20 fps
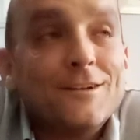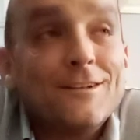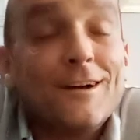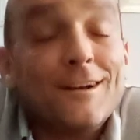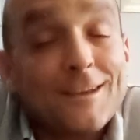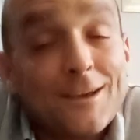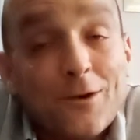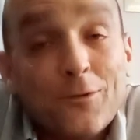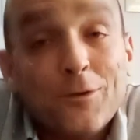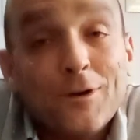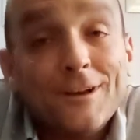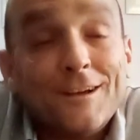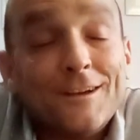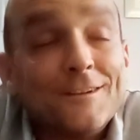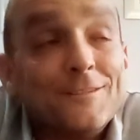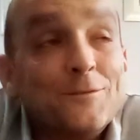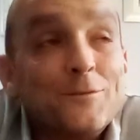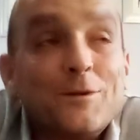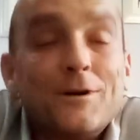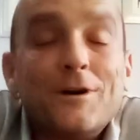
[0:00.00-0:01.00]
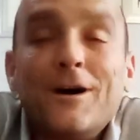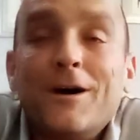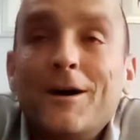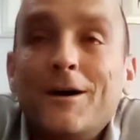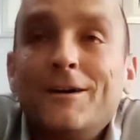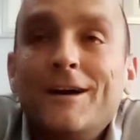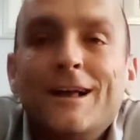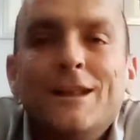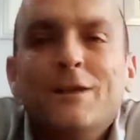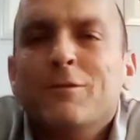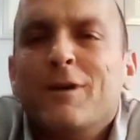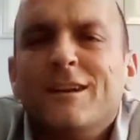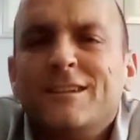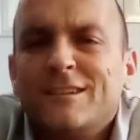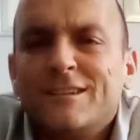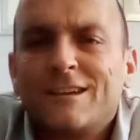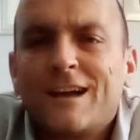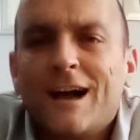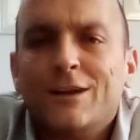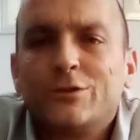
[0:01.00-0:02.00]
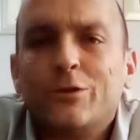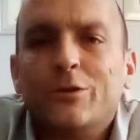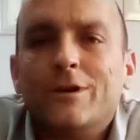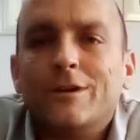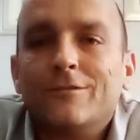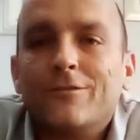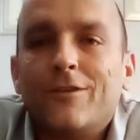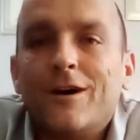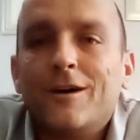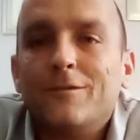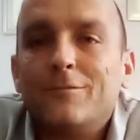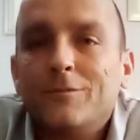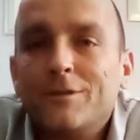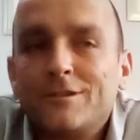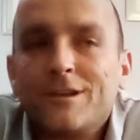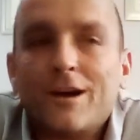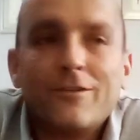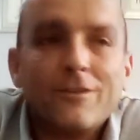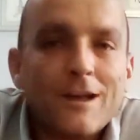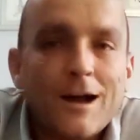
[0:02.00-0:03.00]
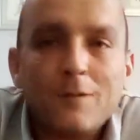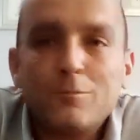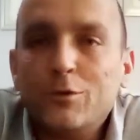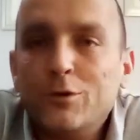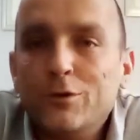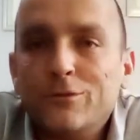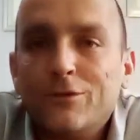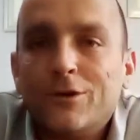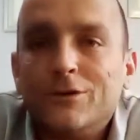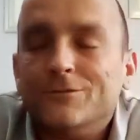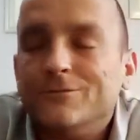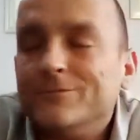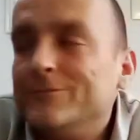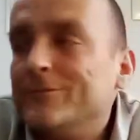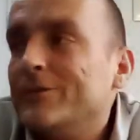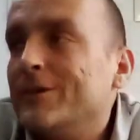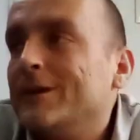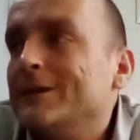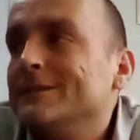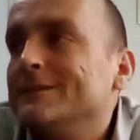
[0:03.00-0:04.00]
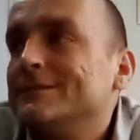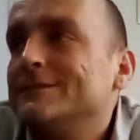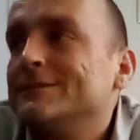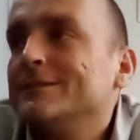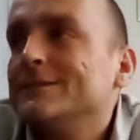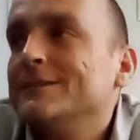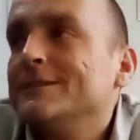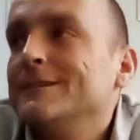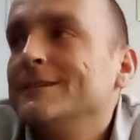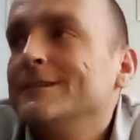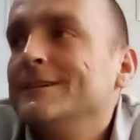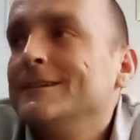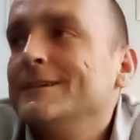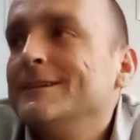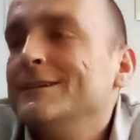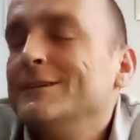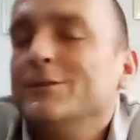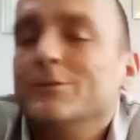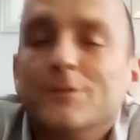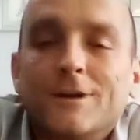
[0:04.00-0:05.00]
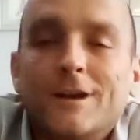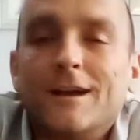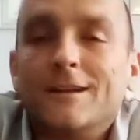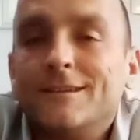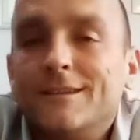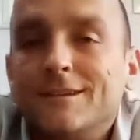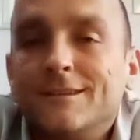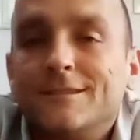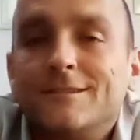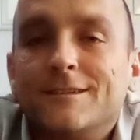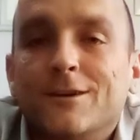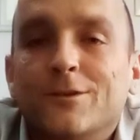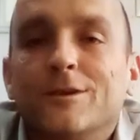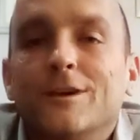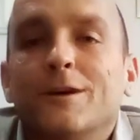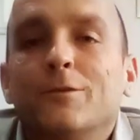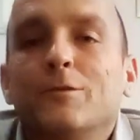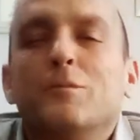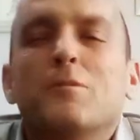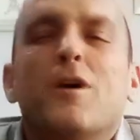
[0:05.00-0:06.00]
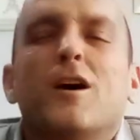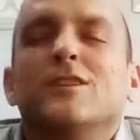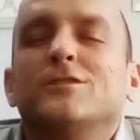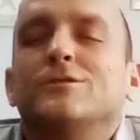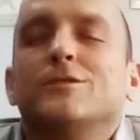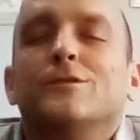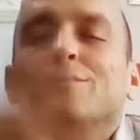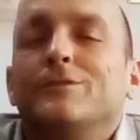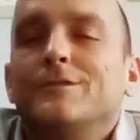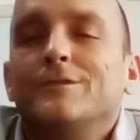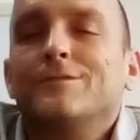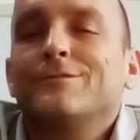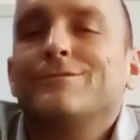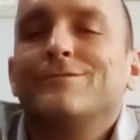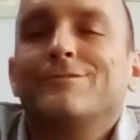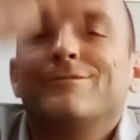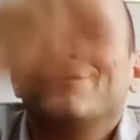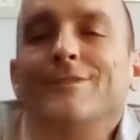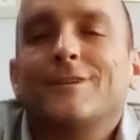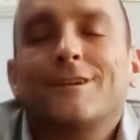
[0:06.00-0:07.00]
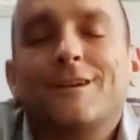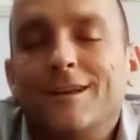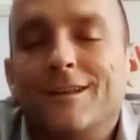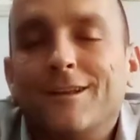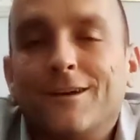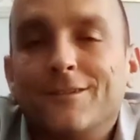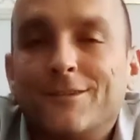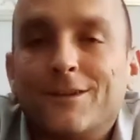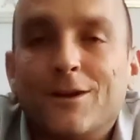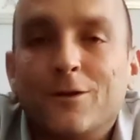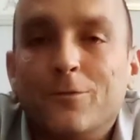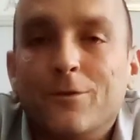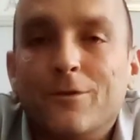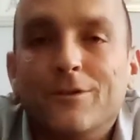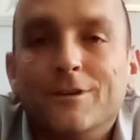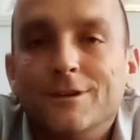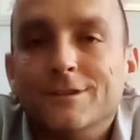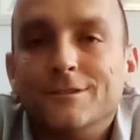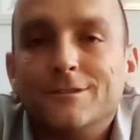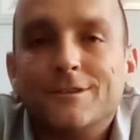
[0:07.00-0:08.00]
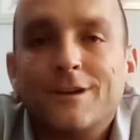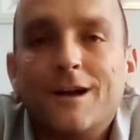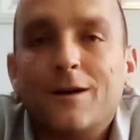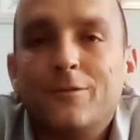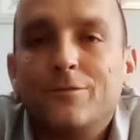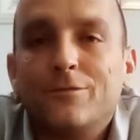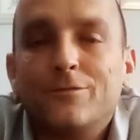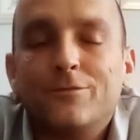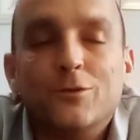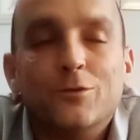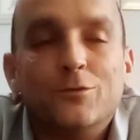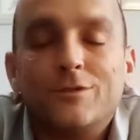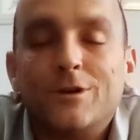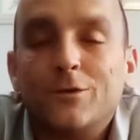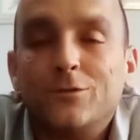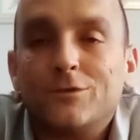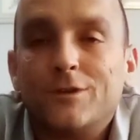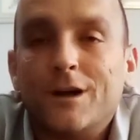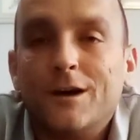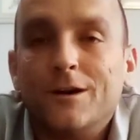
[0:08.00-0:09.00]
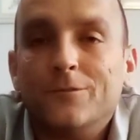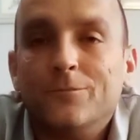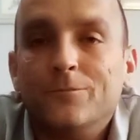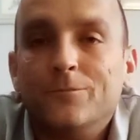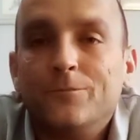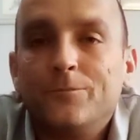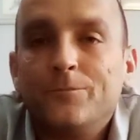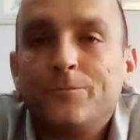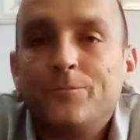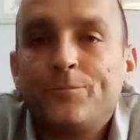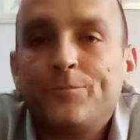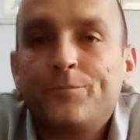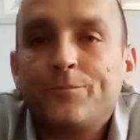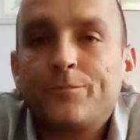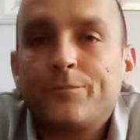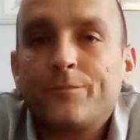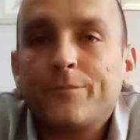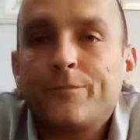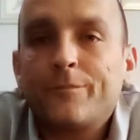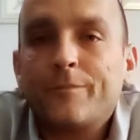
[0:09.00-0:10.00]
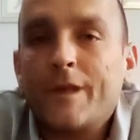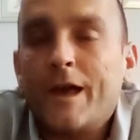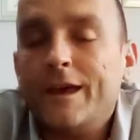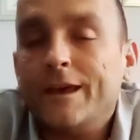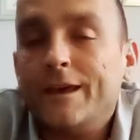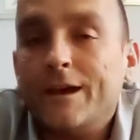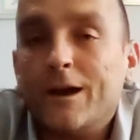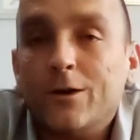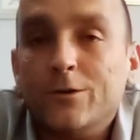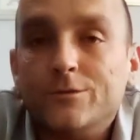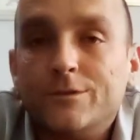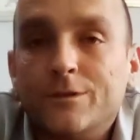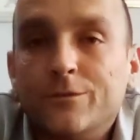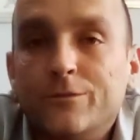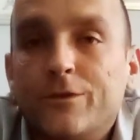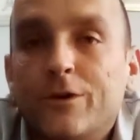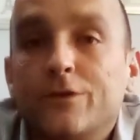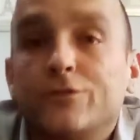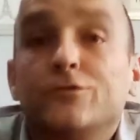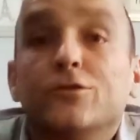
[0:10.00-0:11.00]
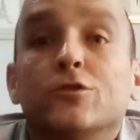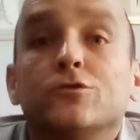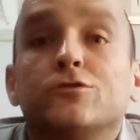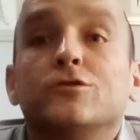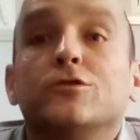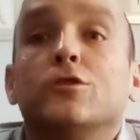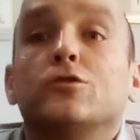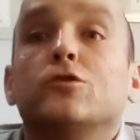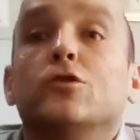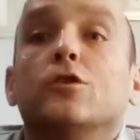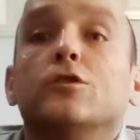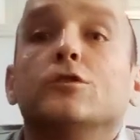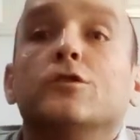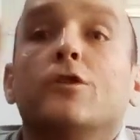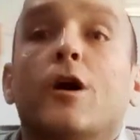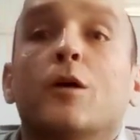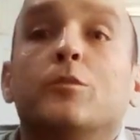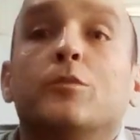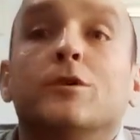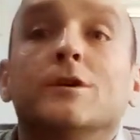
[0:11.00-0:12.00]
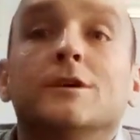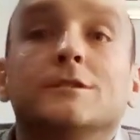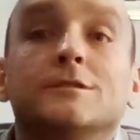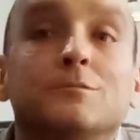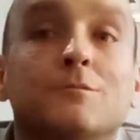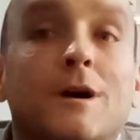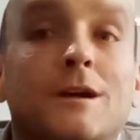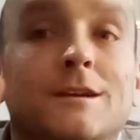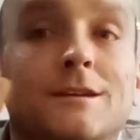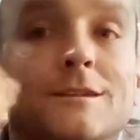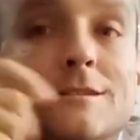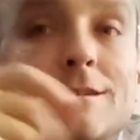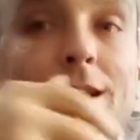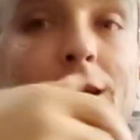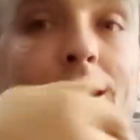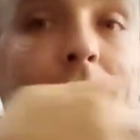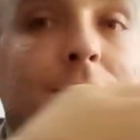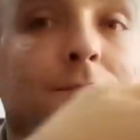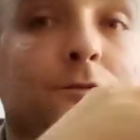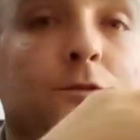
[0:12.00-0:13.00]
Like guilt, innit? But anyway, just go and do it, right? Let's hurry up, move on, right? We get to the cell, yeah, we march off. I don't know where it is, a few cells down. He goes in first, knocks on the door. You up, boys? Mate is there.